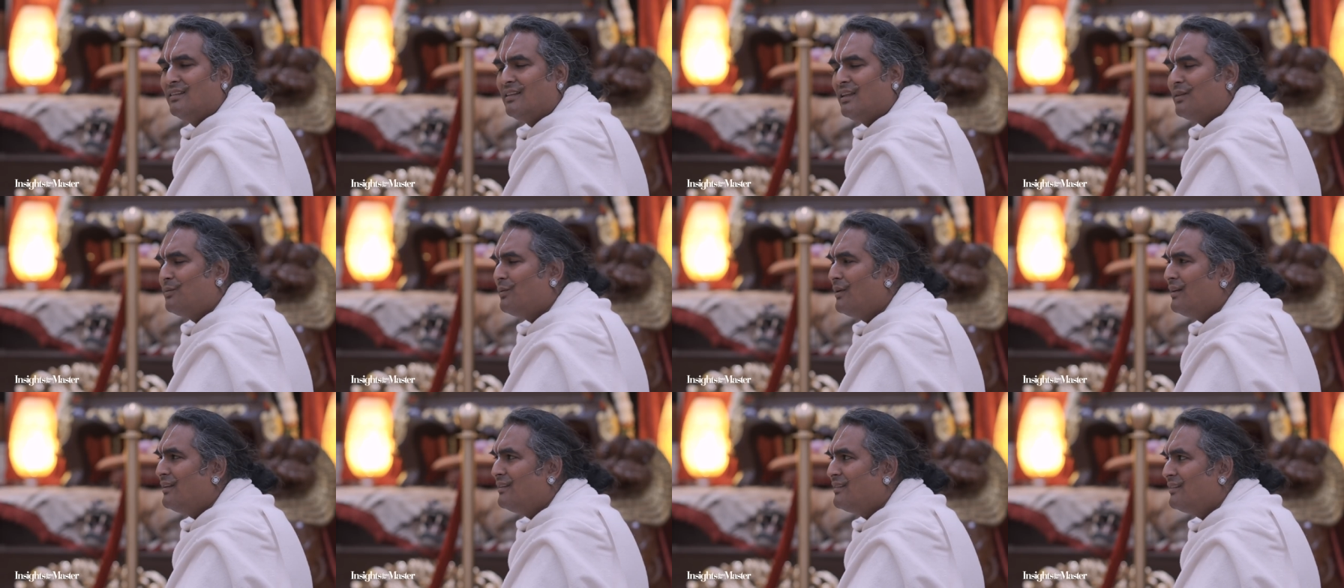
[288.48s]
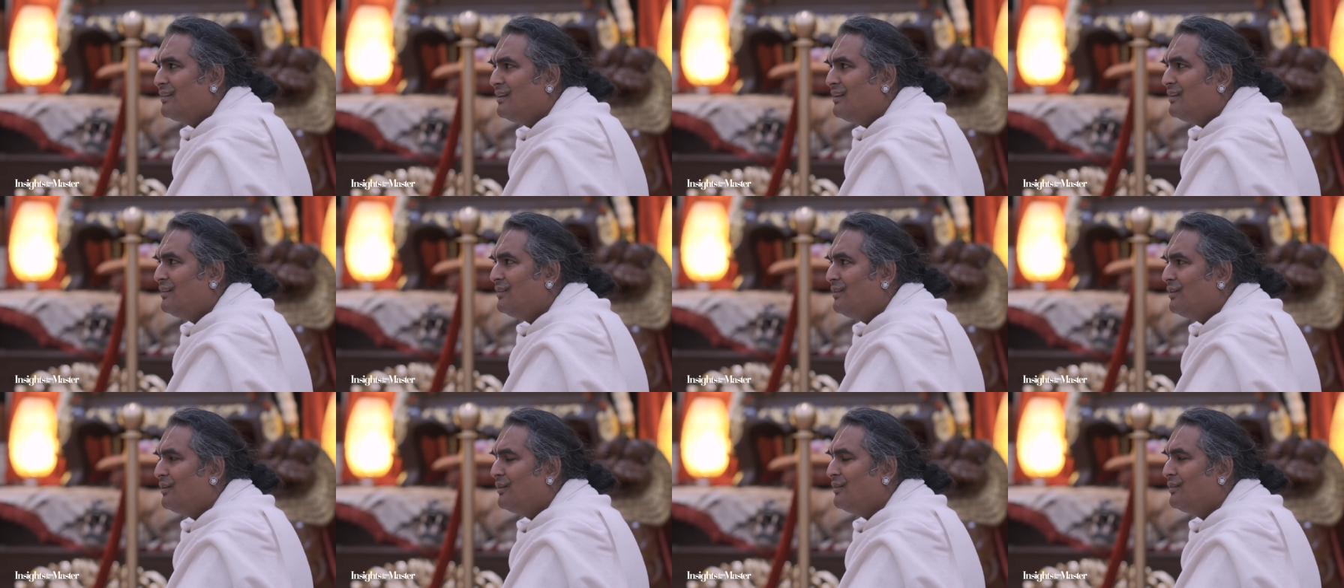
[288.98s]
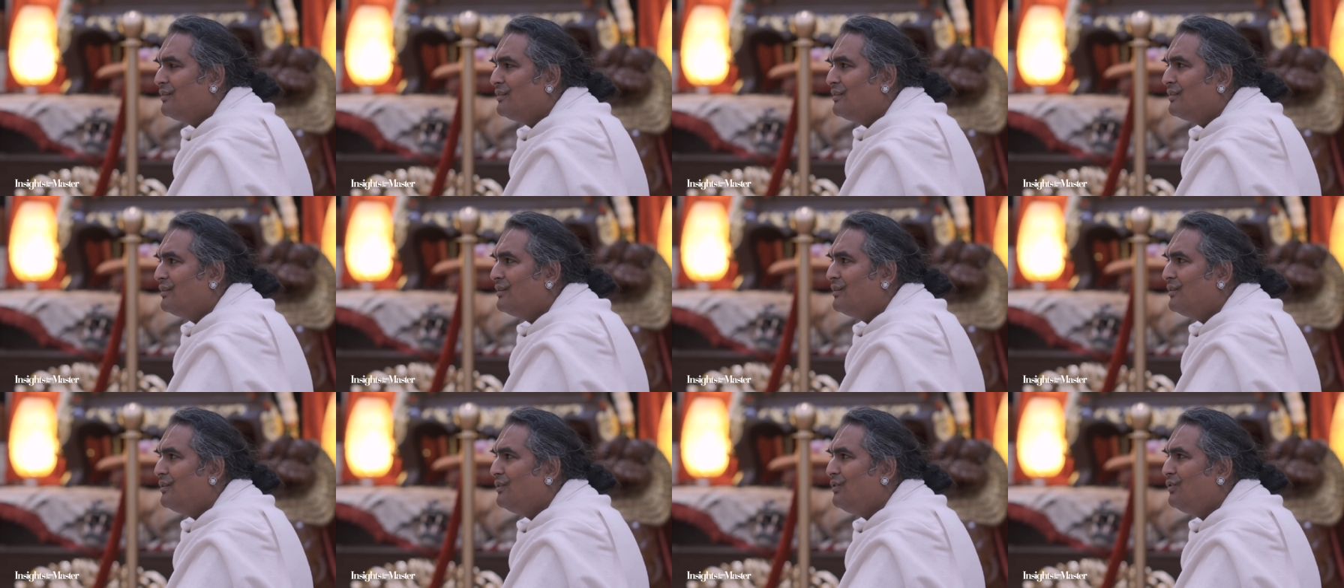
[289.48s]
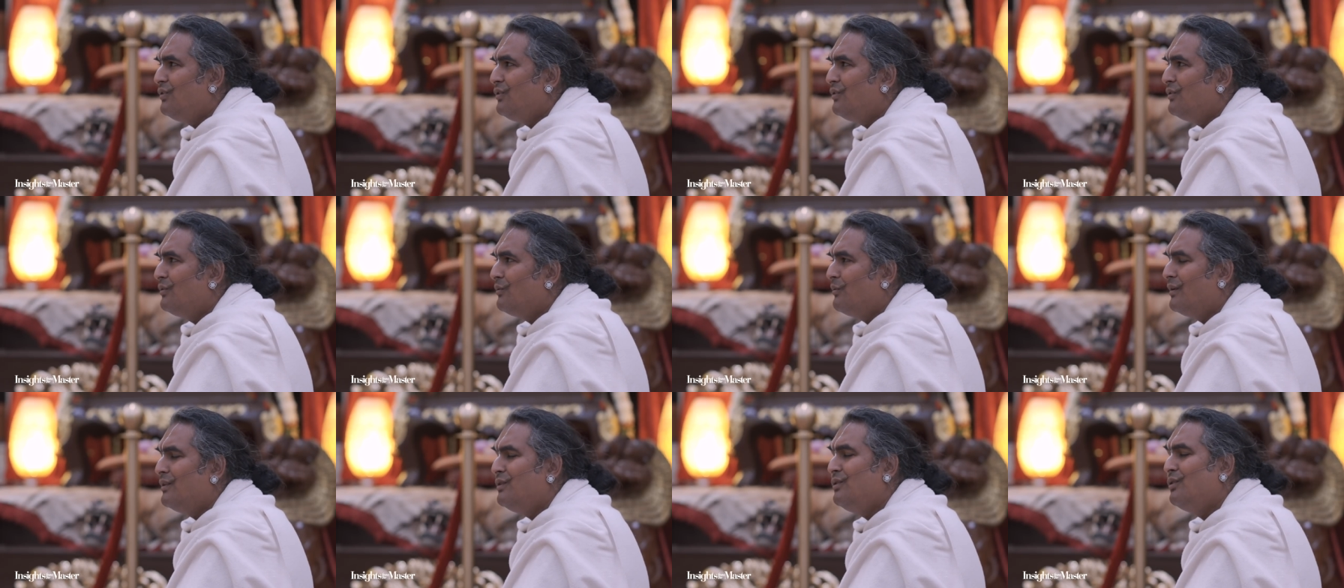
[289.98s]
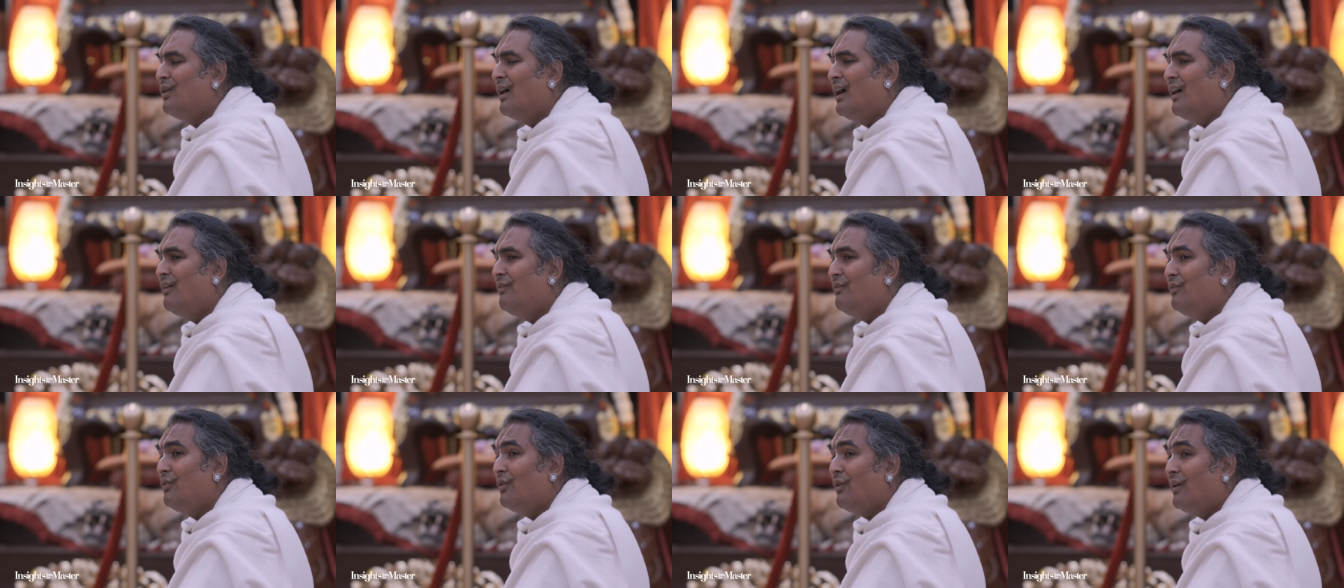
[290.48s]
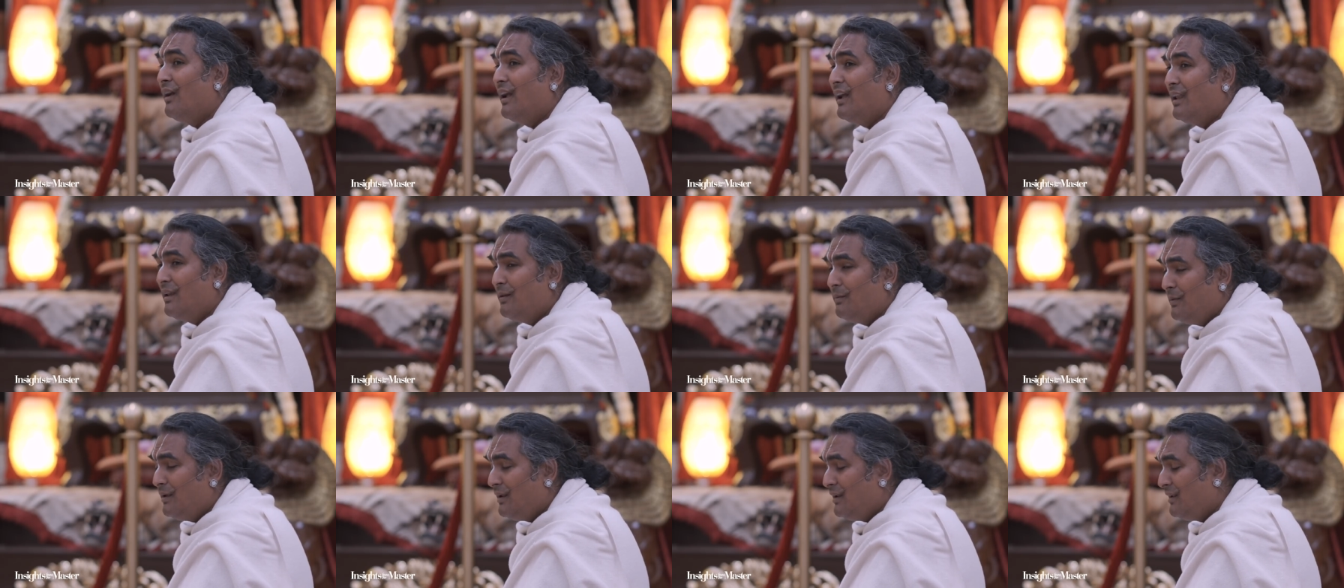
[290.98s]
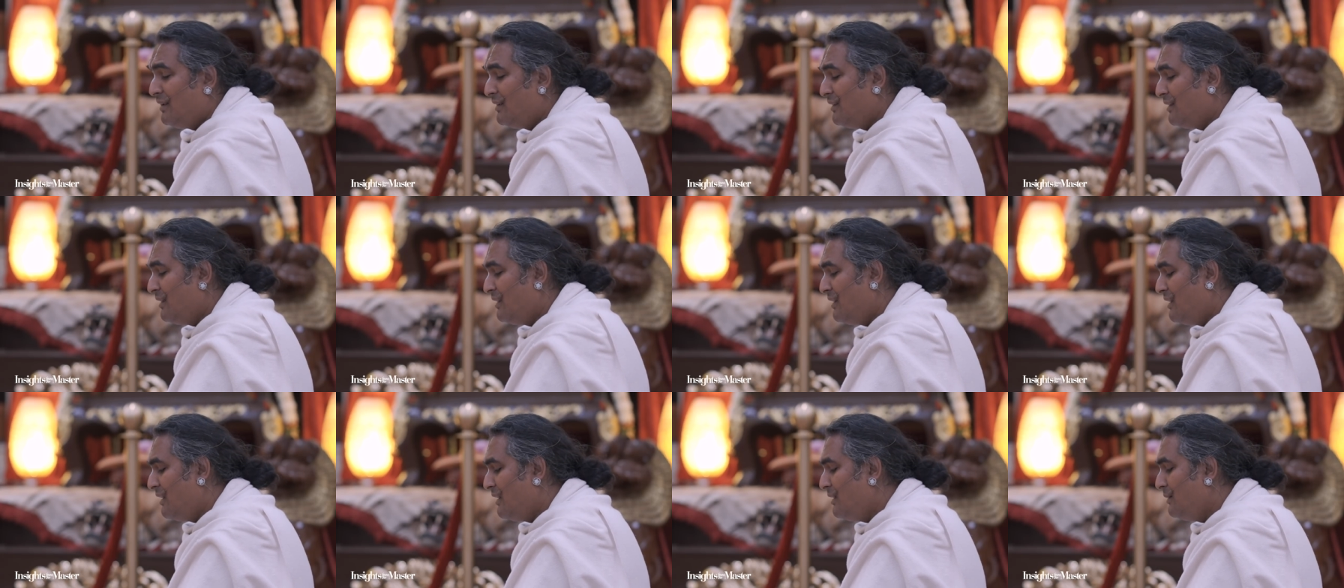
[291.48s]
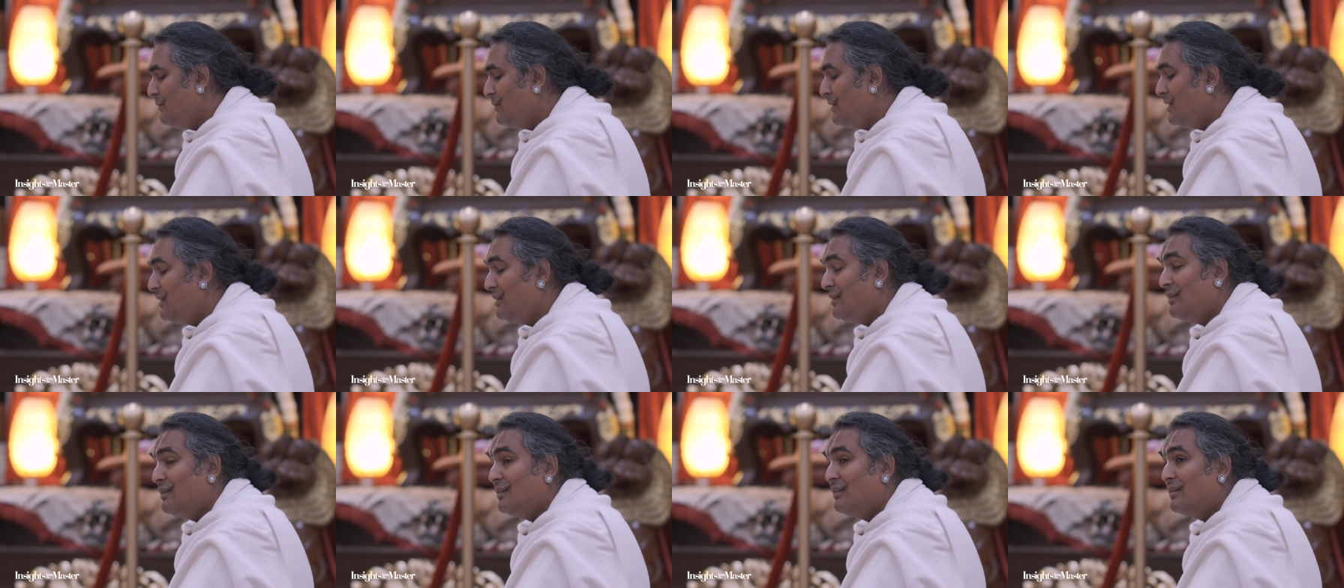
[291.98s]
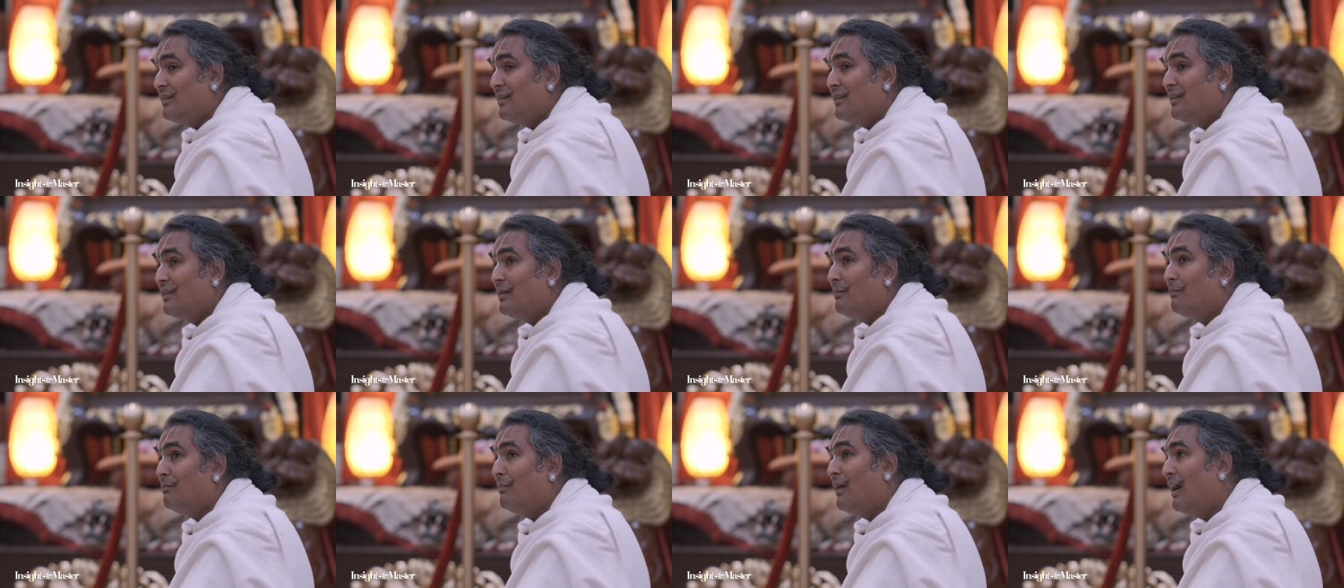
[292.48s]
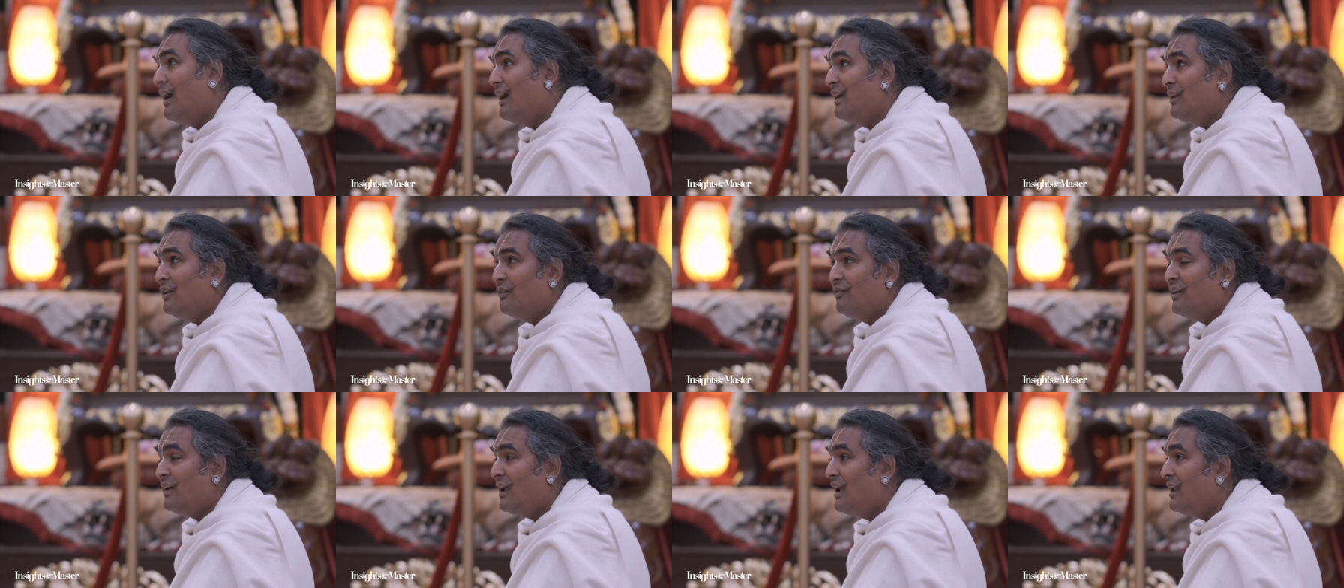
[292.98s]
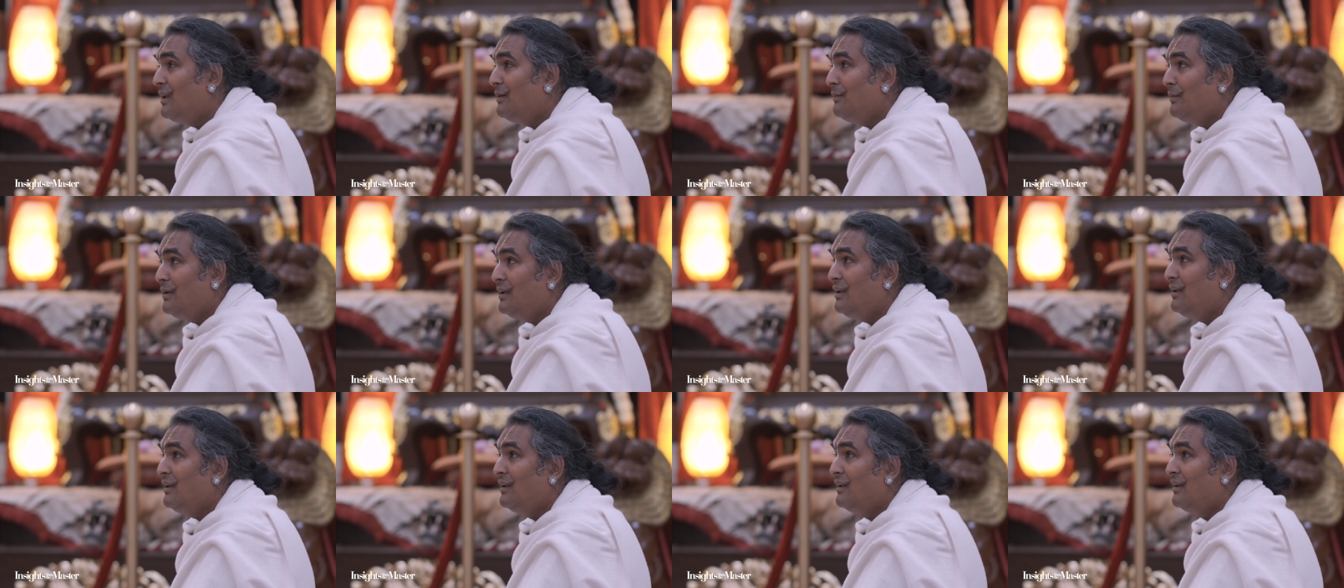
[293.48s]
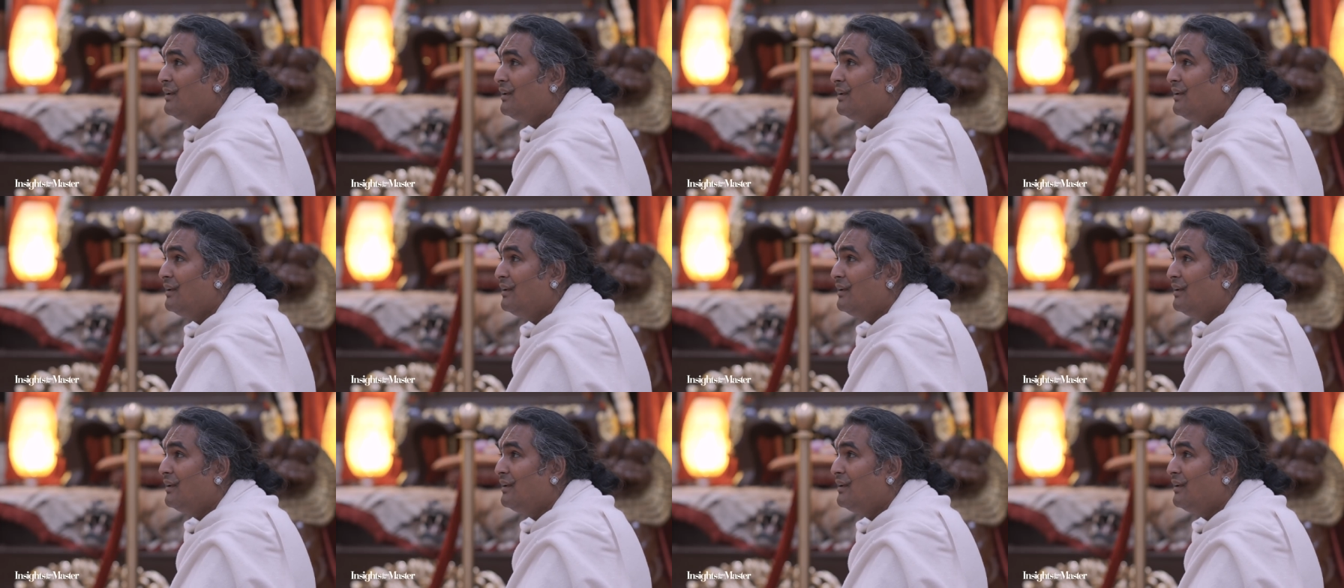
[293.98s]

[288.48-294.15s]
That's why I said, you know, y when you have your enemy, an enemy, the mind of an enemy